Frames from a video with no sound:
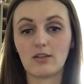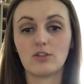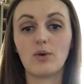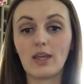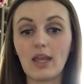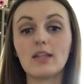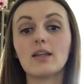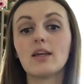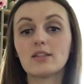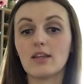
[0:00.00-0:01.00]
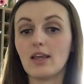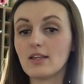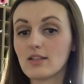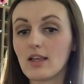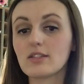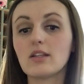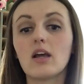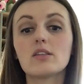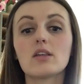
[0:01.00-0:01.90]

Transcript: So again, today's lesson is